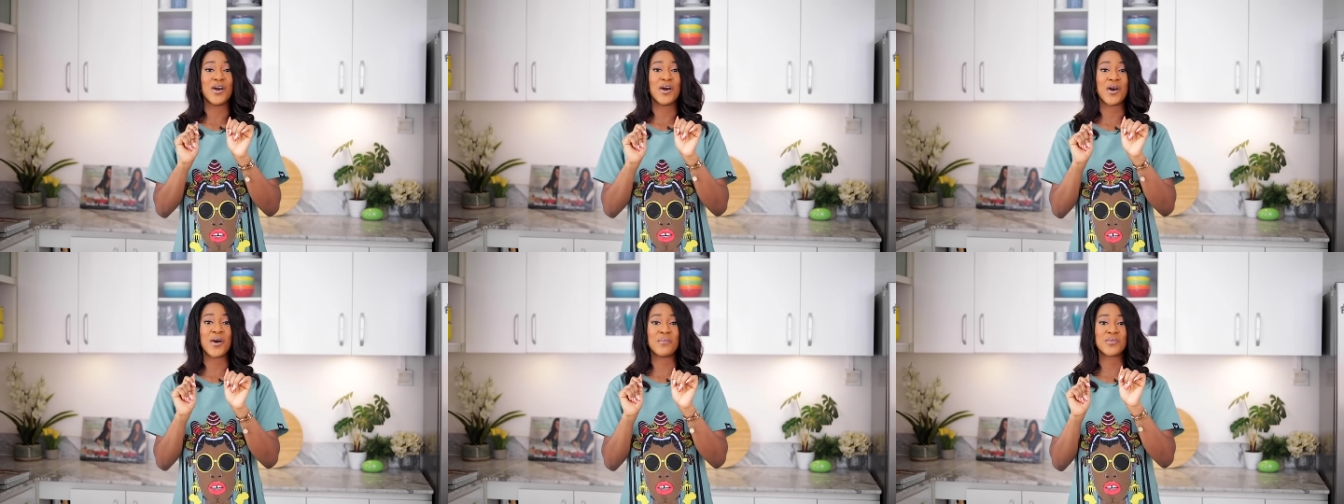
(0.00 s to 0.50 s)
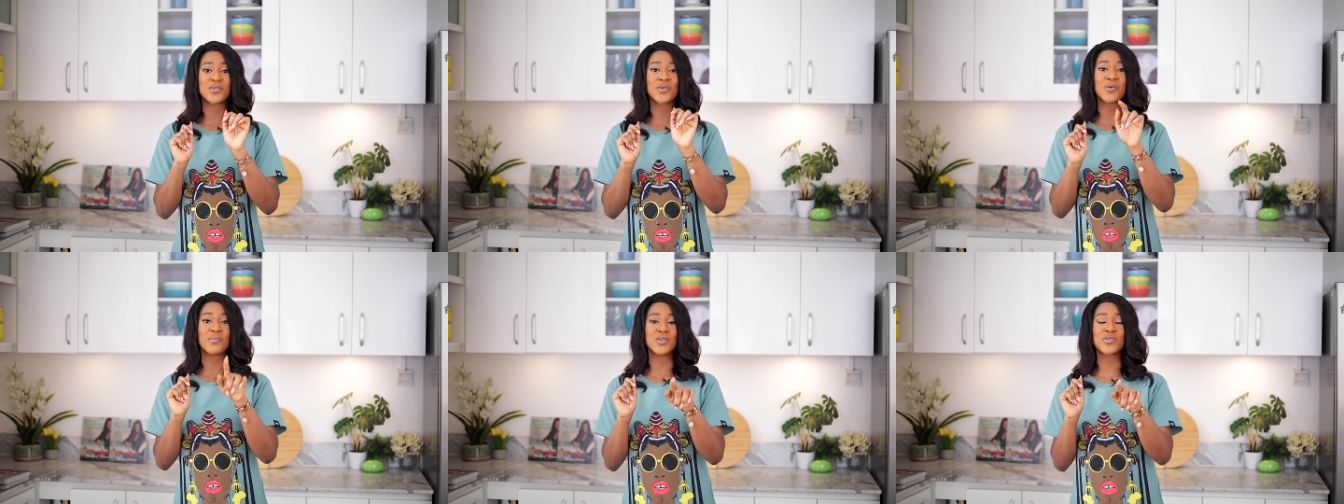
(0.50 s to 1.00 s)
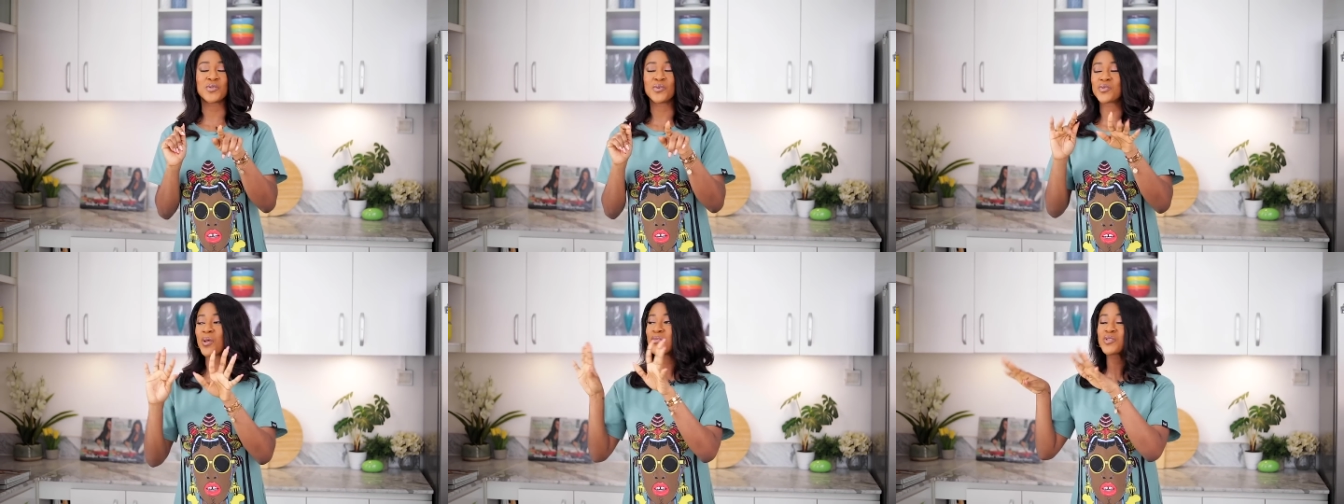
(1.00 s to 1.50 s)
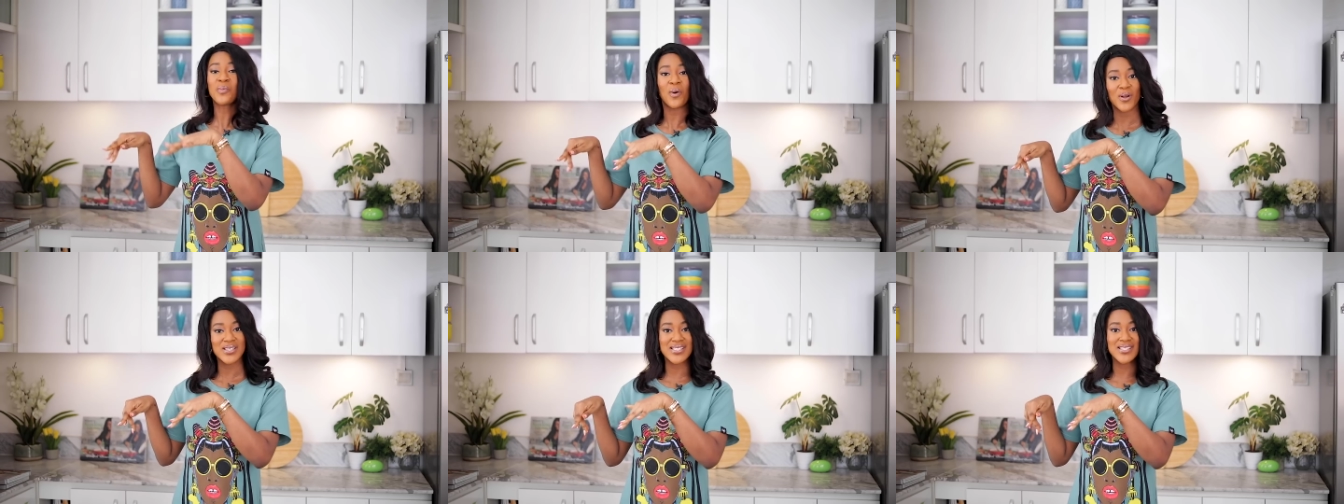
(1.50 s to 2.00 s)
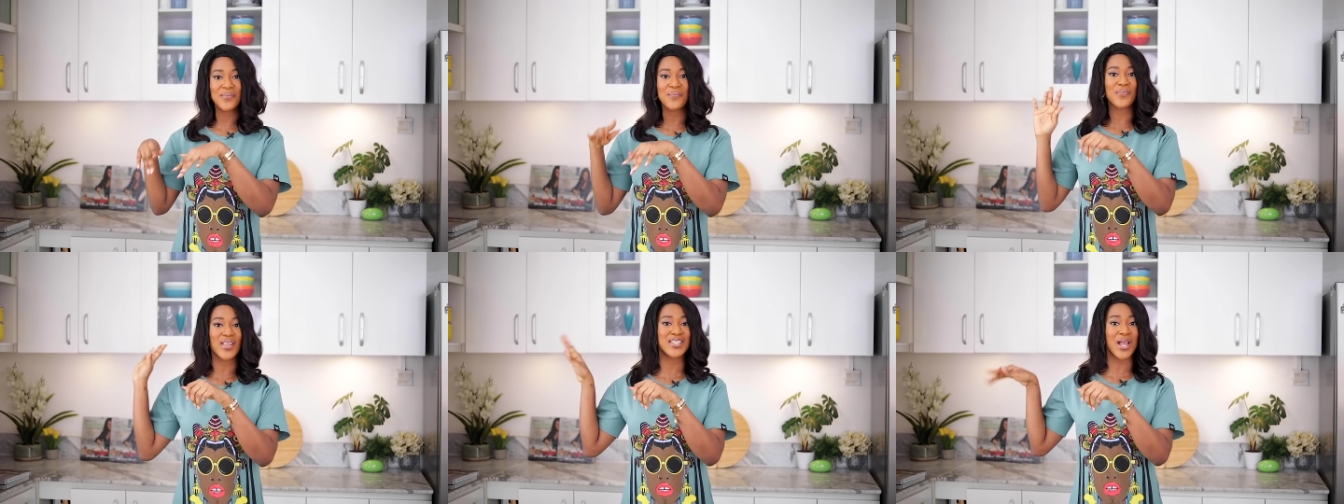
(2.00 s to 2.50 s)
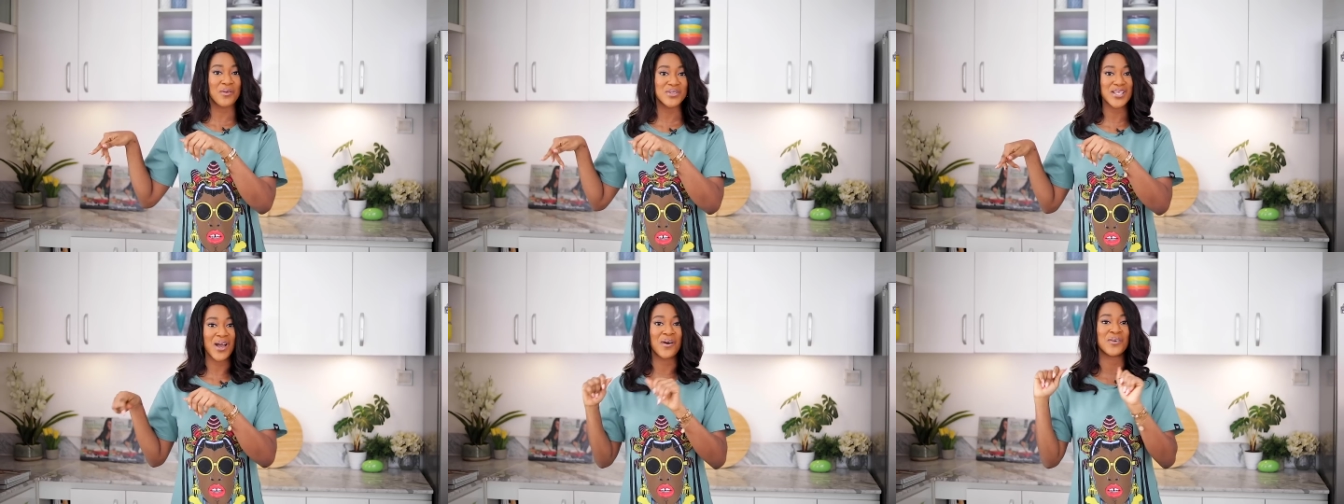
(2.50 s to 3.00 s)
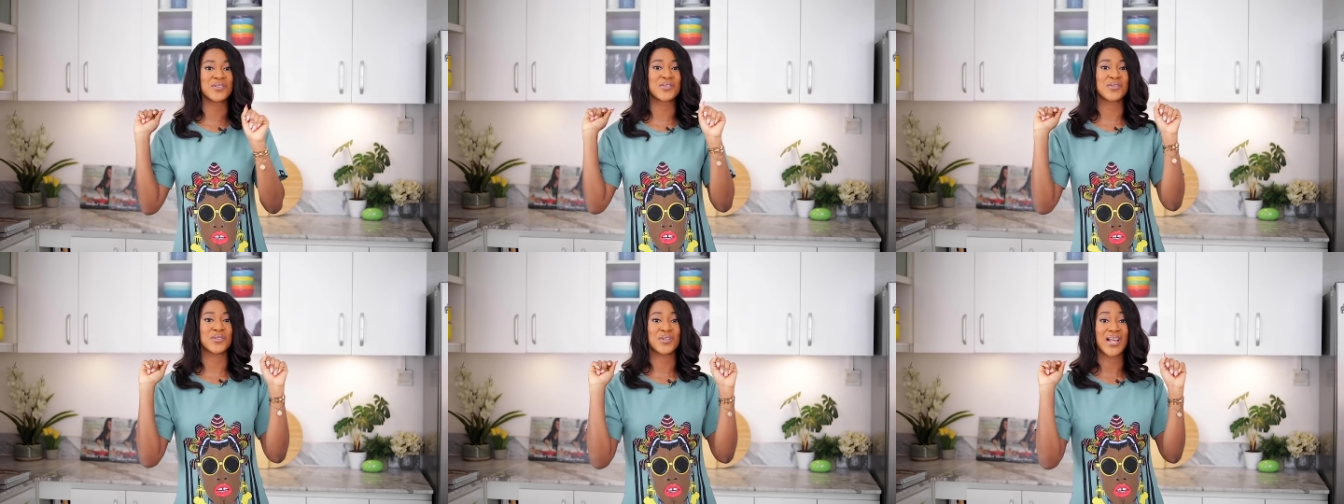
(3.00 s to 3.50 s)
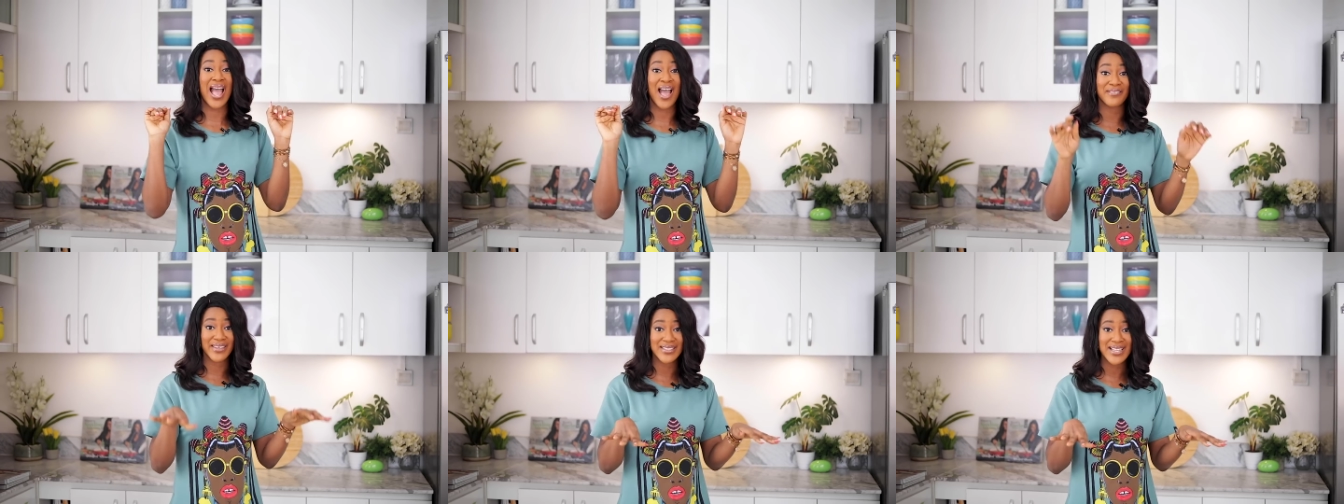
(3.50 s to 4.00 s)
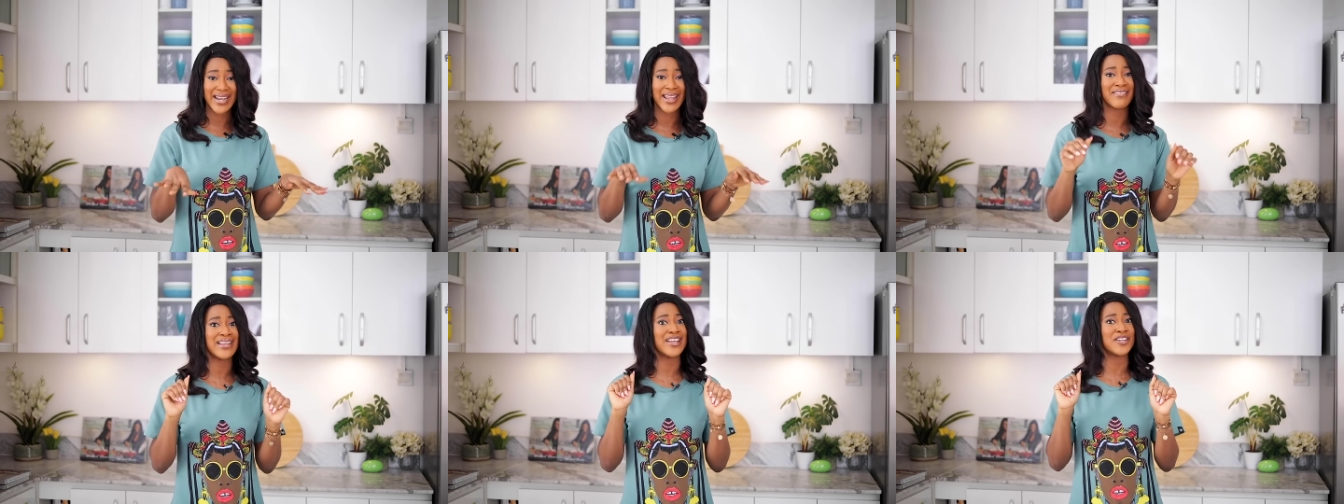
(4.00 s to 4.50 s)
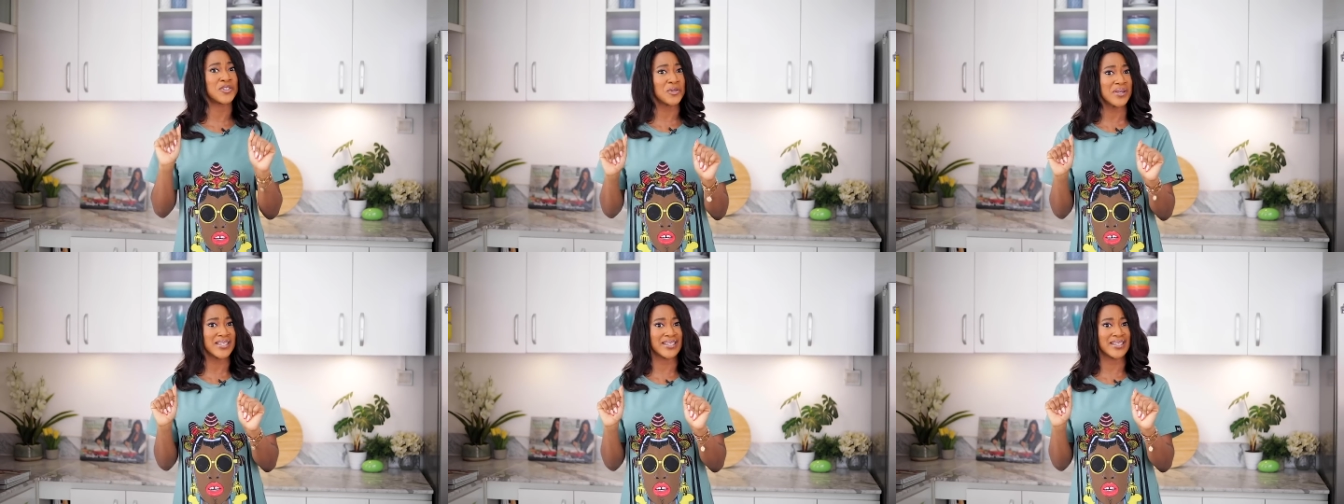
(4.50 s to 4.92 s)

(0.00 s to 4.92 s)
um, took me to some spots downtown to have it, and I really enjoyed